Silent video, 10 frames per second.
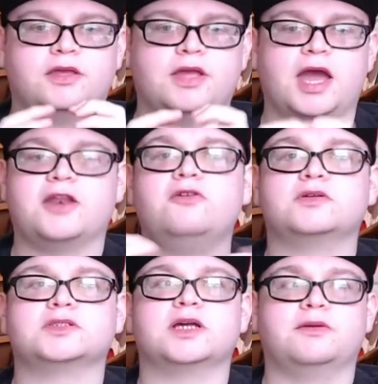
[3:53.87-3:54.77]
I
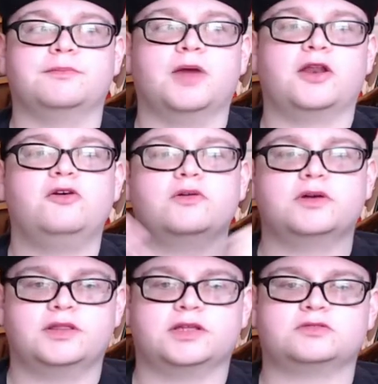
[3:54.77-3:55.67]
knew
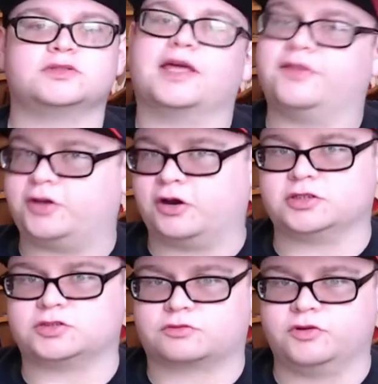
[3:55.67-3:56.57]
this was like the
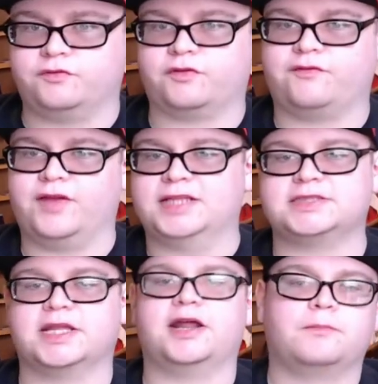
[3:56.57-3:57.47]
darkest route for Fate
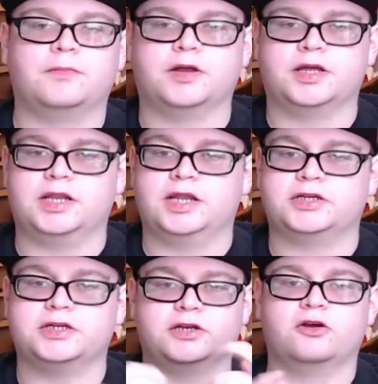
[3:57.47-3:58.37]
Stay Night, but I
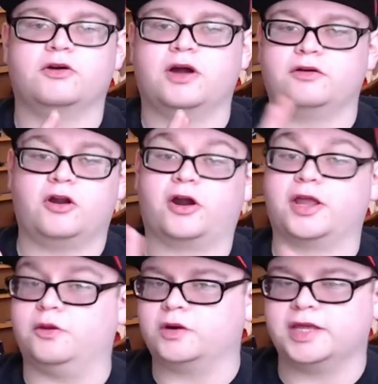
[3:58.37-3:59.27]
didn't know how dark
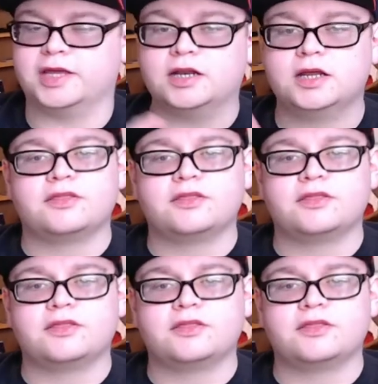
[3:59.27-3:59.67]
it would get. The